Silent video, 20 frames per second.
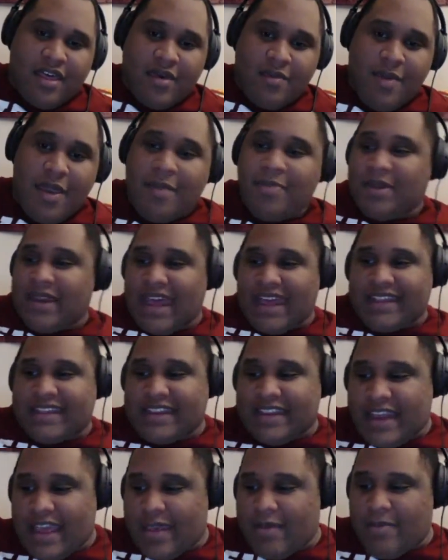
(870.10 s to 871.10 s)
Maybe not
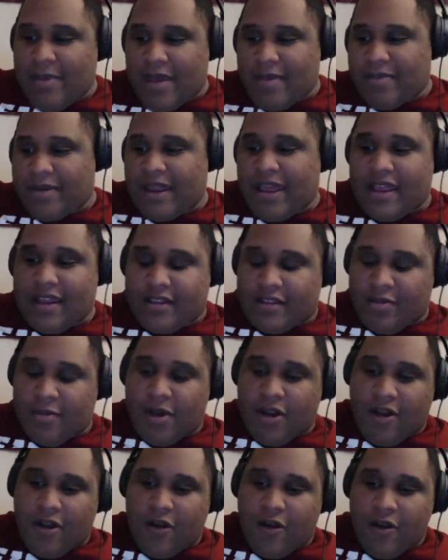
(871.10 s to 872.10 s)
today, maybe not
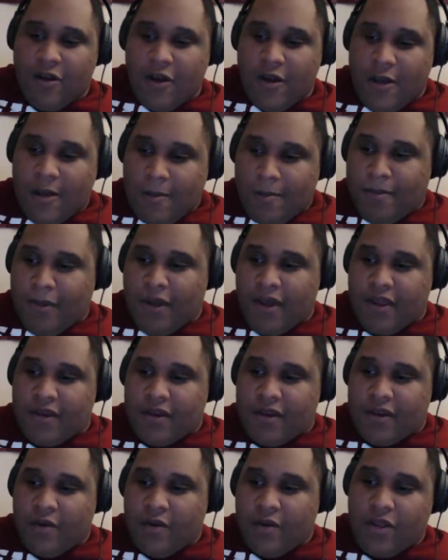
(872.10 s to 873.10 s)
tomorrow.
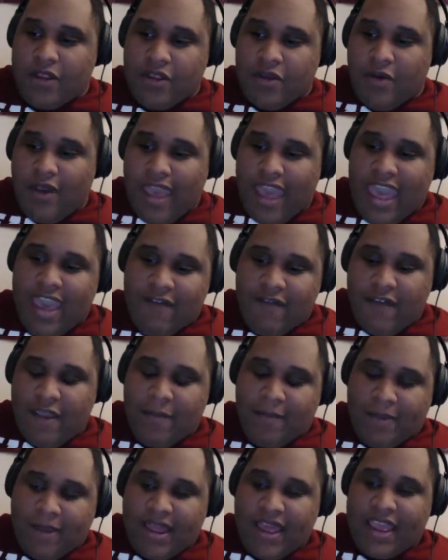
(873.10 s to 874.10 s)
But when you have a
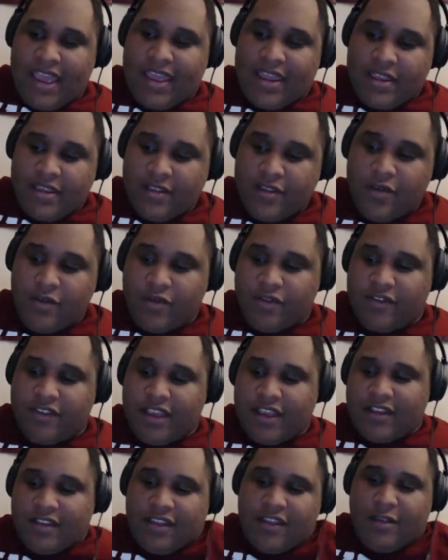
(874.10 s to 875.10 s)
plan, you stick
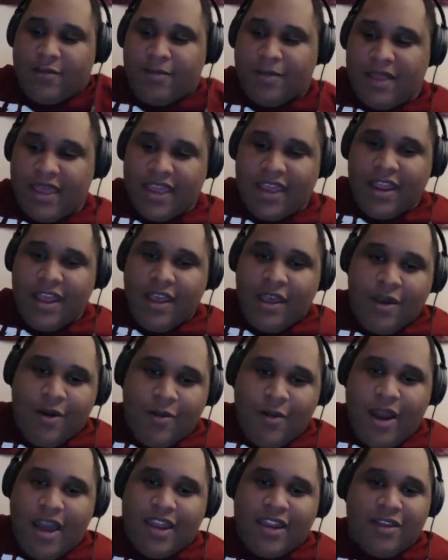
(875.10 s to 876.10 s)
to the plan.
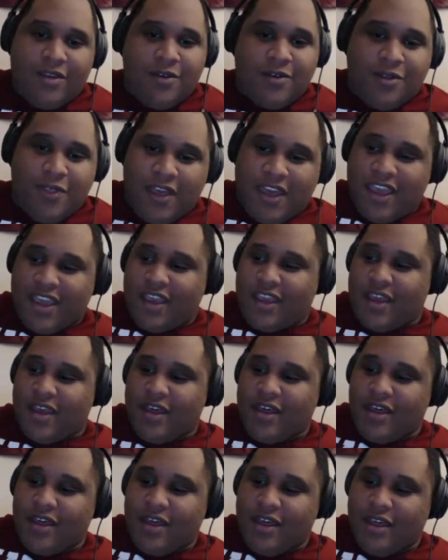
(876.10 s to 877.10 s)
Why do you think?
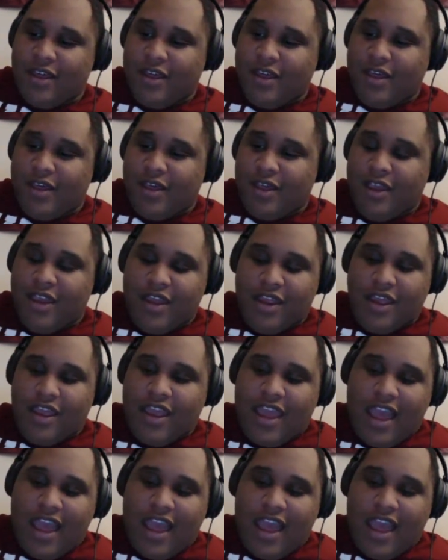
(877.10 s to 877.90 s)
We